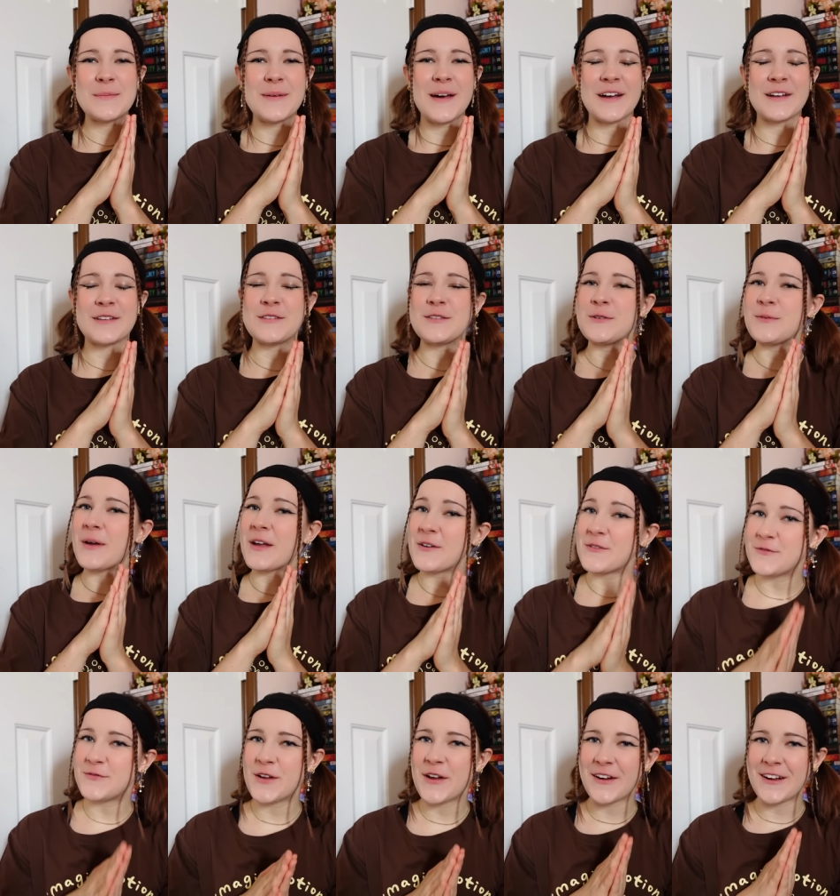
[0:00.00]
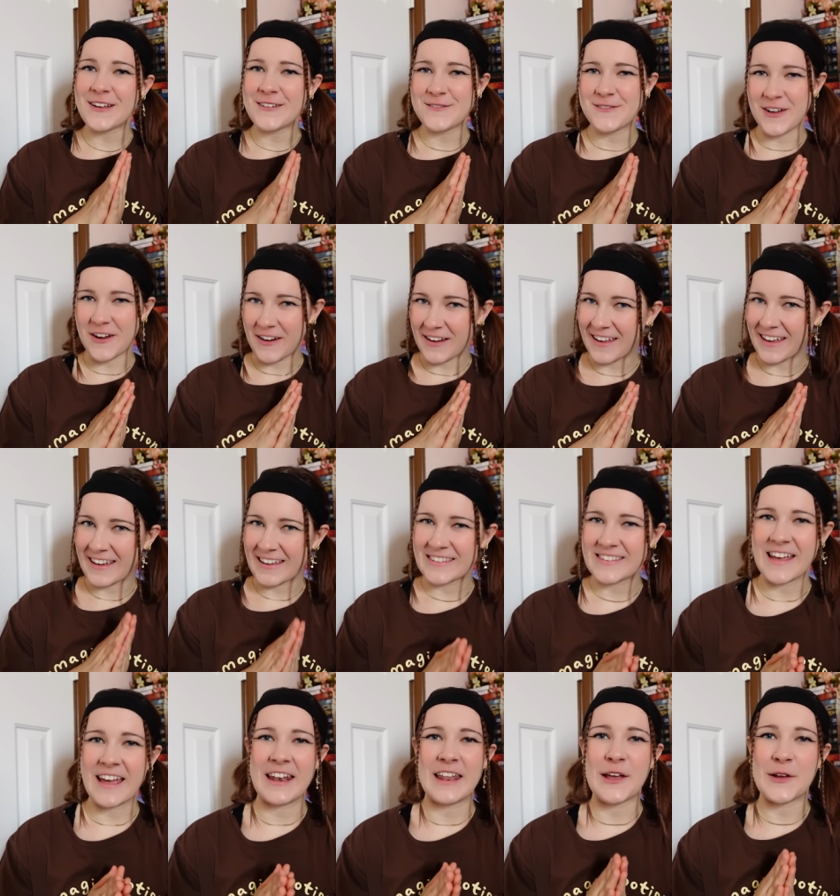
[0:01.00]
back to a very, very
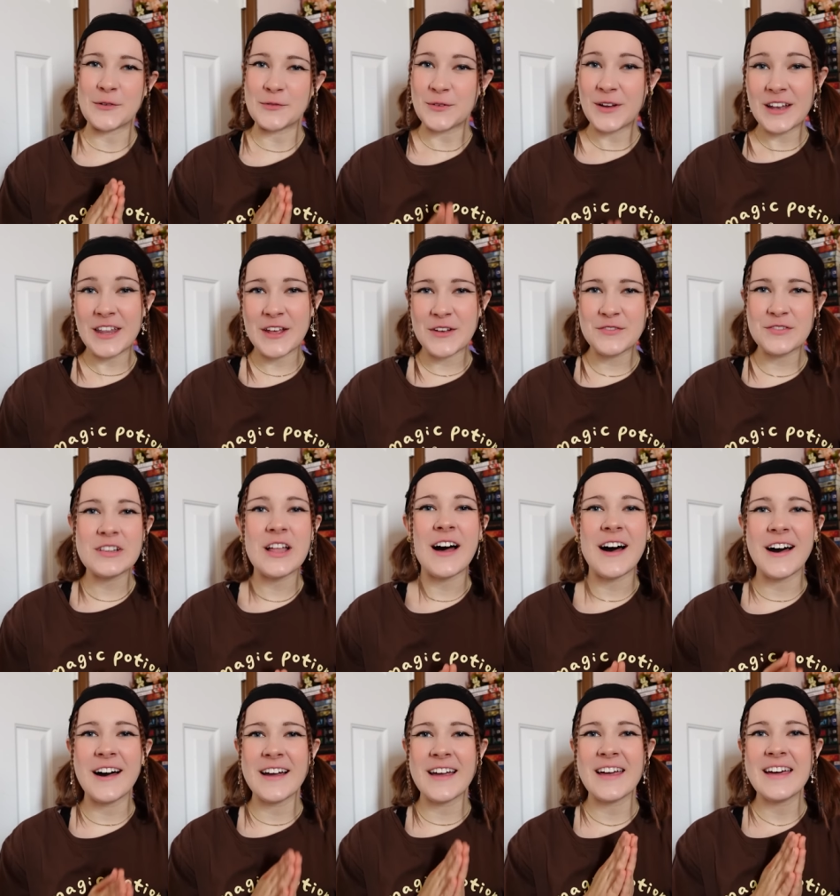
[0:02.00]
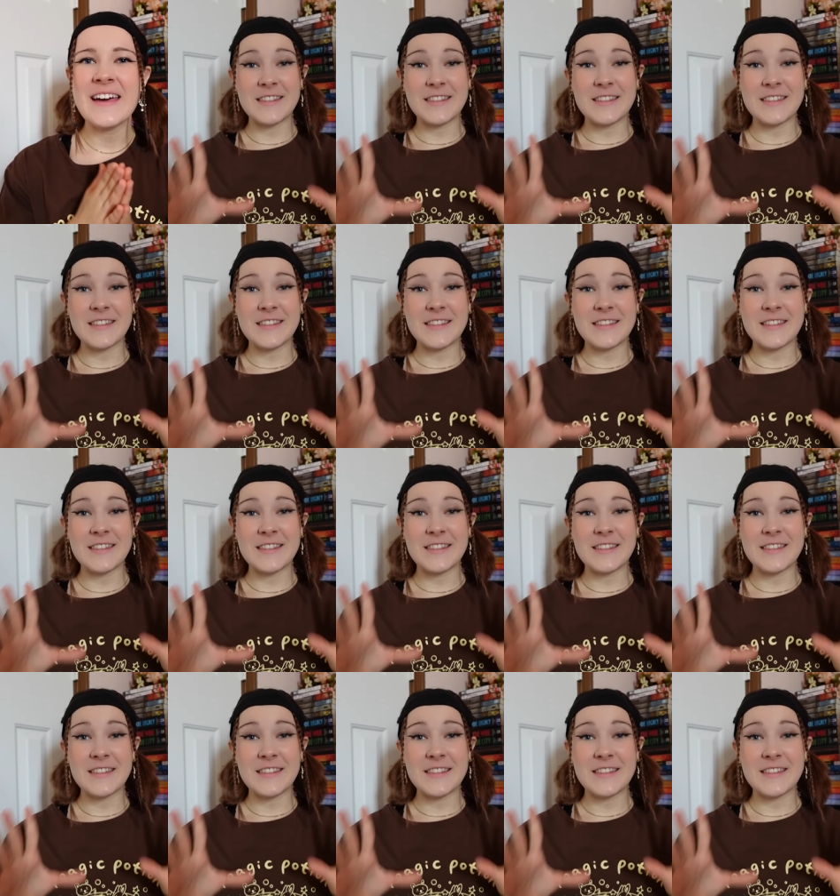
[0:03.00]
exciting reading vlog.